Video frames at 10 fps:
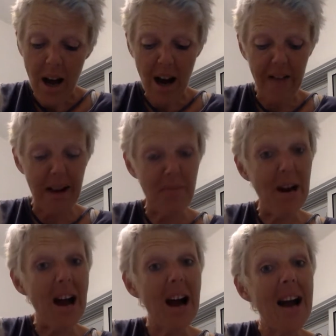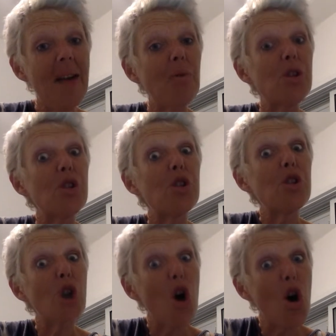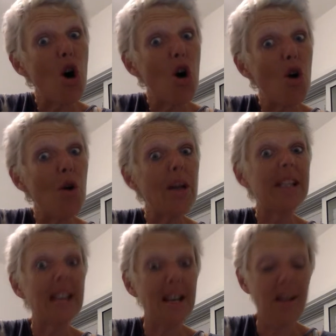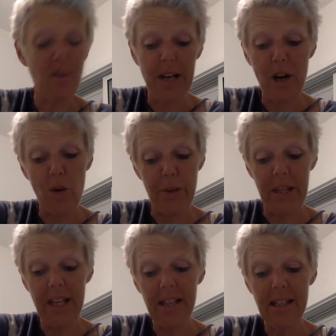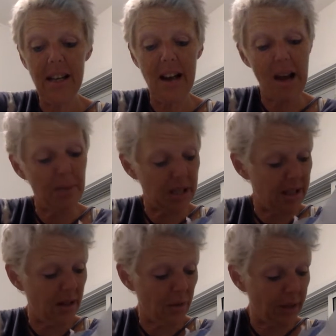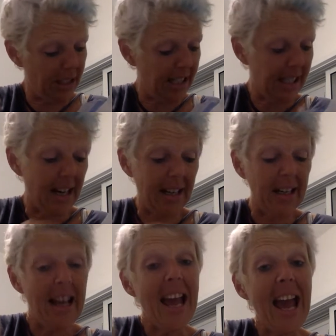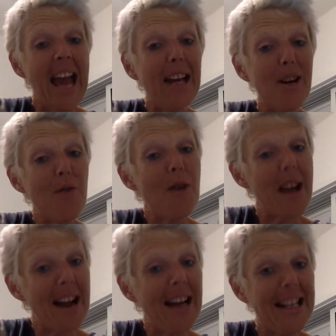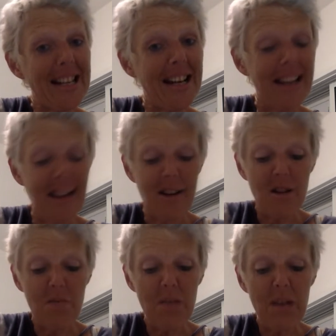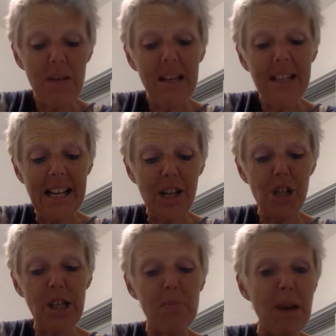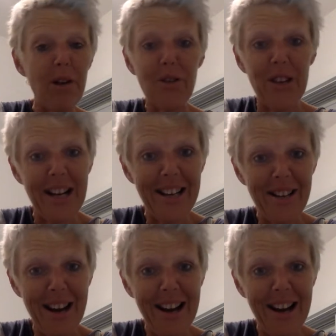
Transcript: All right, but I was so excited when I opened this, and I'm still really excited. And in a way, I gotta tell you, maybe it's actually better that I'm